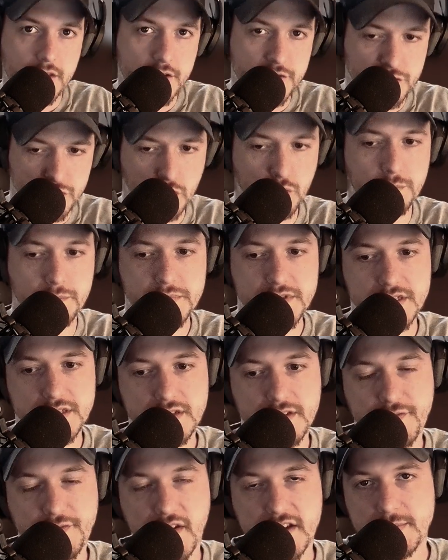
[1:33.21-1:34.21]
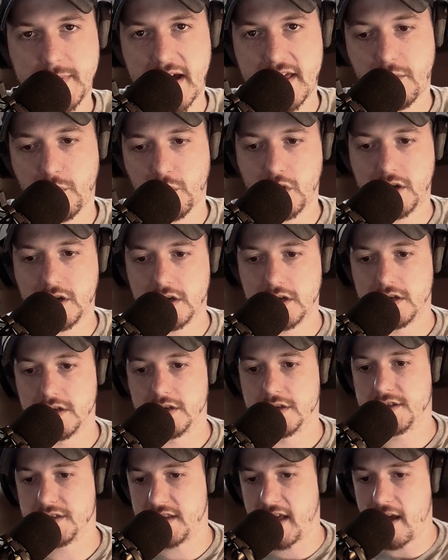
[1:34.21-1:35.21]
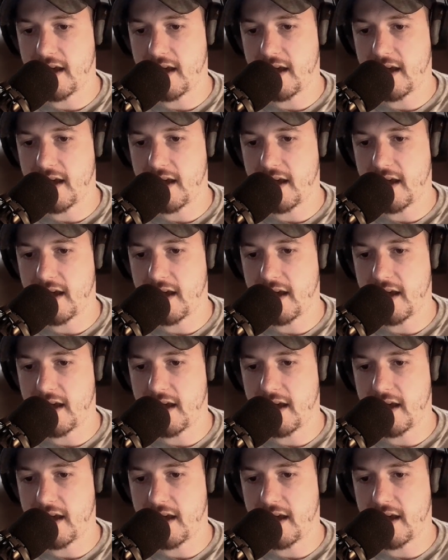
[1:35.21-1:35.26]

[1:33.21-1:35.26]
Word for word: the troops, faced by the workers.